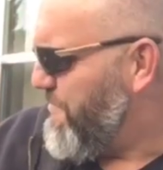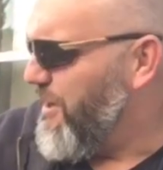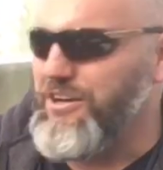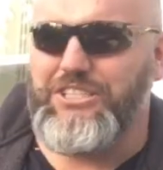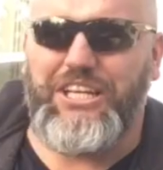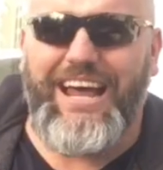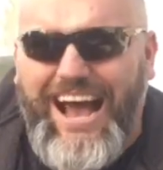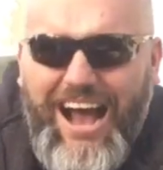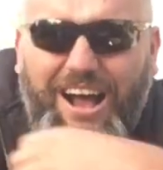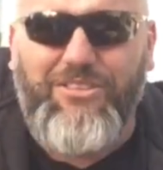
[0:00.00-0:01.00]
that fire's getting
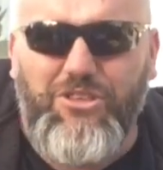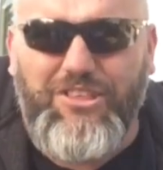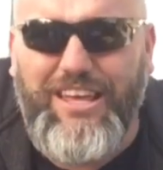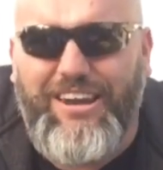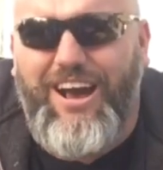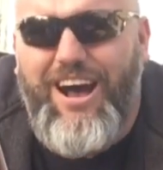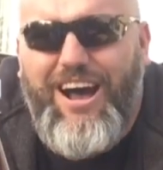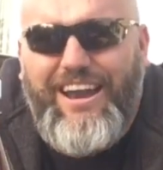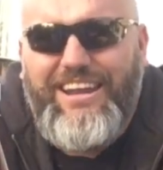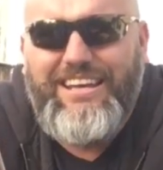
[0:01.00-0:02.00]
hot. She's getting
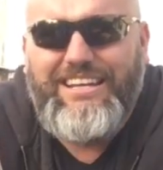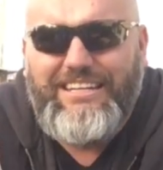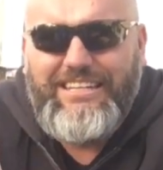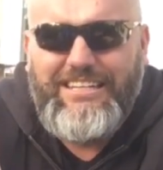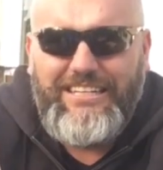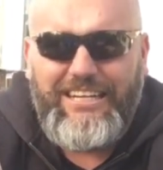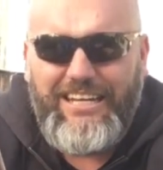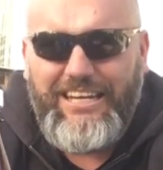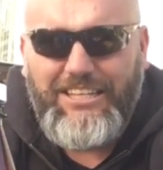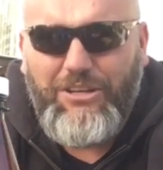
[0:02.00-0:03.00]
hot.
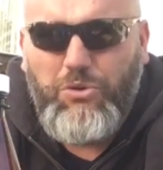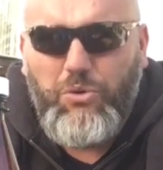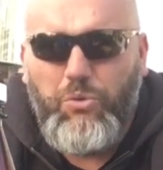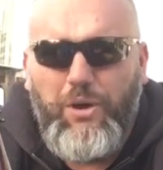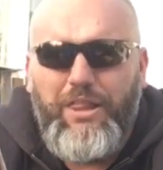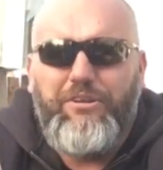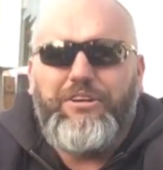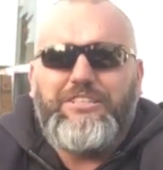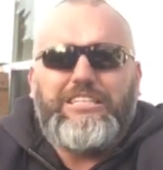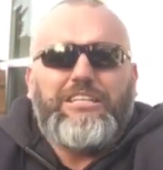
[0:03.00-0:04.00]
I like the cool weather
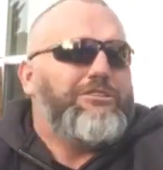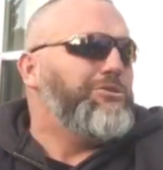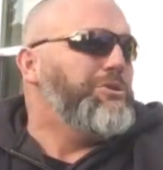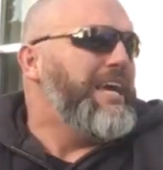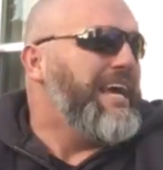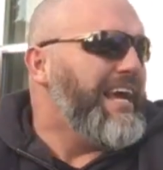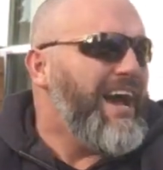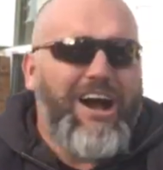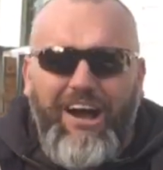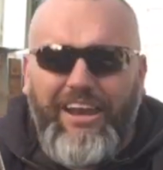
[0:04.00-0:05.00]
and it's getting too dang
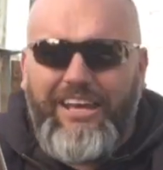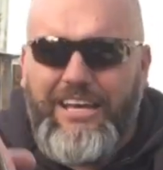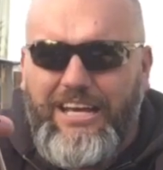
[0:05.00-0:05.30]
hot.